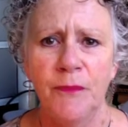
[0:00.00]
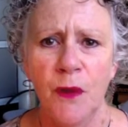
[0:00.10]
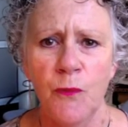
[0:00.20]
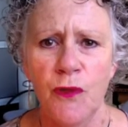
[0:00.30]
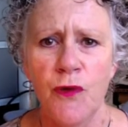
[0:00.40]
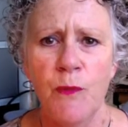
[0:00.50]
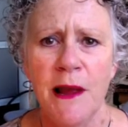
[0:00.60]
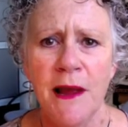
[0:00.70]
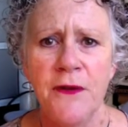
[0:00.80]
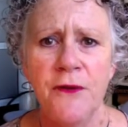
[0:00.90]
with your
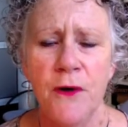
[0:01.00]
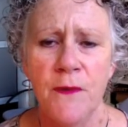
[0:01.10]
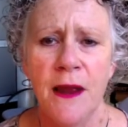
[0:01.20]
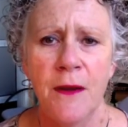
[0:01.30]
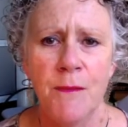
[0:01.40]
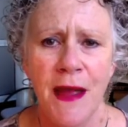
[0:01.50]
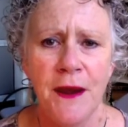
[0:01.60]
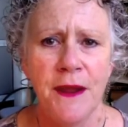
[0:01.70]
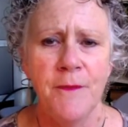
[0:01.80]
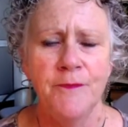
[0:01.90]
partner around
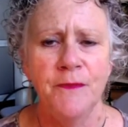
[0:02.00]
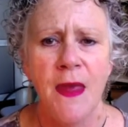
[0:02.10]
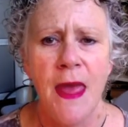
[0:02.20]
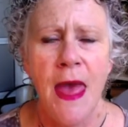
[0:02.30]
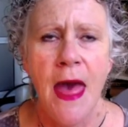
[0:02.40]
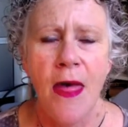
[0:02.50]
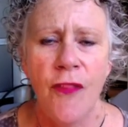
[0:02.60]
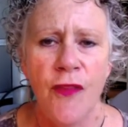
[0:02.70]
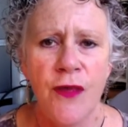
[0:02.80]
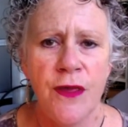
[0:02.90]
money.
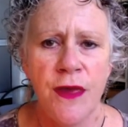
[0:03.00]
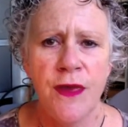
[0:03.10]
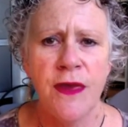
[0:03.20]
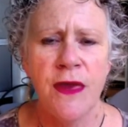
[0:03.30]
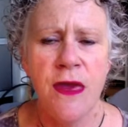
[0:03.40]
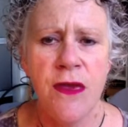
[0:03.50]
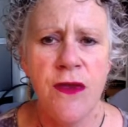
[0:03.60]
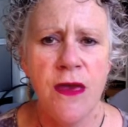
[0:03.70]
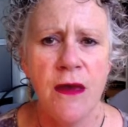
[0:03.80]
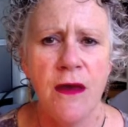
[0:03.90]
The
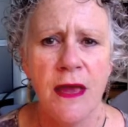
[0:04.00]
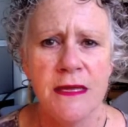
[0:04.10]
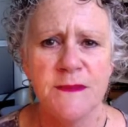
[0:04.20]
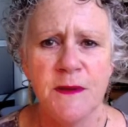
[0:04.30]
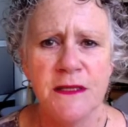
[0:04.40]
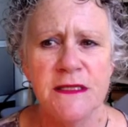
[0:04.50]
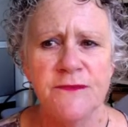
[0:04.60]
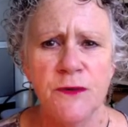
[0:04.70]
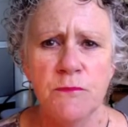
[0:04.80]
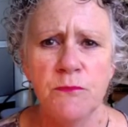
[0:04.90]
key aspects
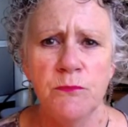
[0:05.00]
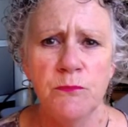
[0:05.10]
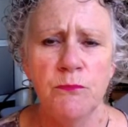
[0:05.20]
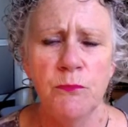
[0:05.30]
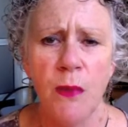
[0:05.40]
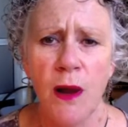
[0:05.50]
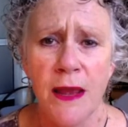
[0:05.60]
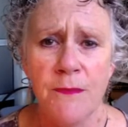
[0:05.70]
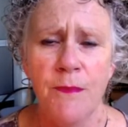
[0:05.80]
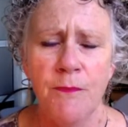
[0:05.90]
from
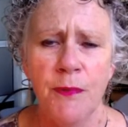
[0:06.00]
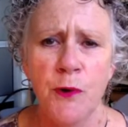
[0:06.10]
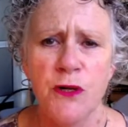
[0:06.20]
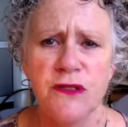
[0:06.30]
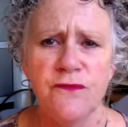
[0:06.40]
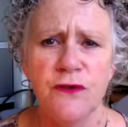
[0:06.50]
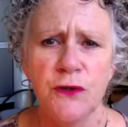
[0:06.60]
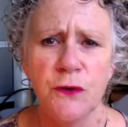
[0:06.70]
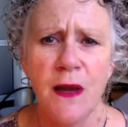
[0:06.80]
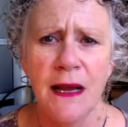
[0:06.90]
my point of
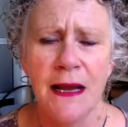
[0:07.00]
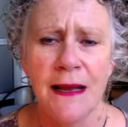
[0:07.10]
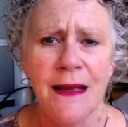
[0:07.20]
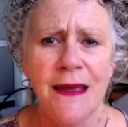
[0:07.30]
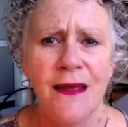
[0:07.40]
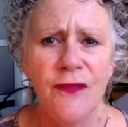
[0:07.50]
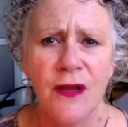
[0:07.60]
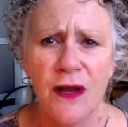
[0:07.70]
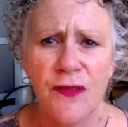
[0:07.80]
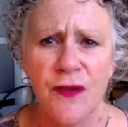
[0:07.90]
view are that
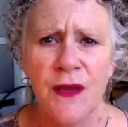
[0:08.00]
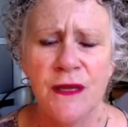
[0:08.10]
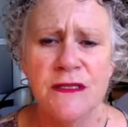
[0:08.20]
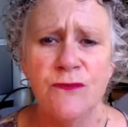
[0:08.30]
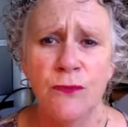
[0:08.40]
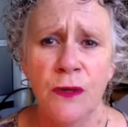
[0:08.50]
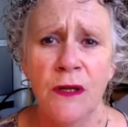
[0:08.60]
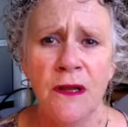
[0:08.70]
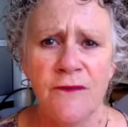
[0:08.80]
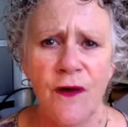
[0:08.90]
I think it's
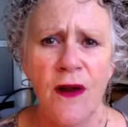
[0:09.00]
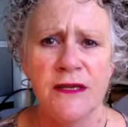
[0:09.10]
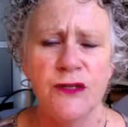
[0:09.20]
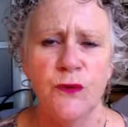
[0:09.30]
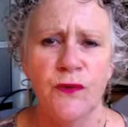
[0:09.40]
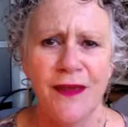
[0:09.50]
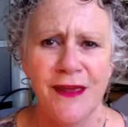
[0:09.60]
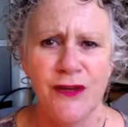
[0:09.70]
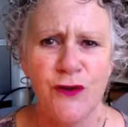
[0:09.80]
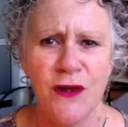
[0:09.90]
really vital
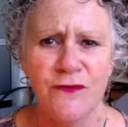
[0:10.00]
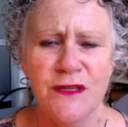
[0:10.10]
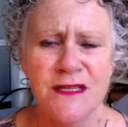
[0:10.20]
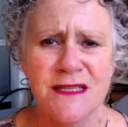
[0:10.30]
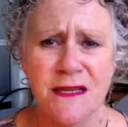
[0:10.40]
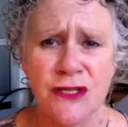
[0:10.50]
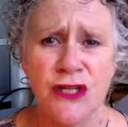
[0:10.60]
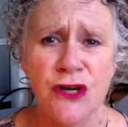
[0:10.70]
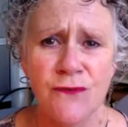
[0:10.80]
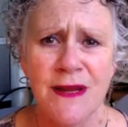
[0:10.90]
that you have the
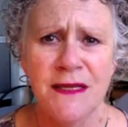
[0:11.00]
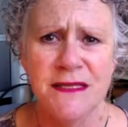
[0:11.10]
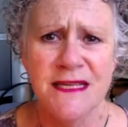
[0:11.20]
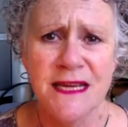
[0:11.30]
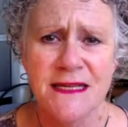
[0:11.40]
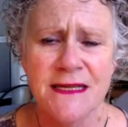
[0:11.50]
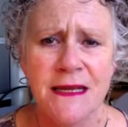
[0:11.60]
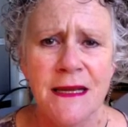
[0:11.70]
discussion around debt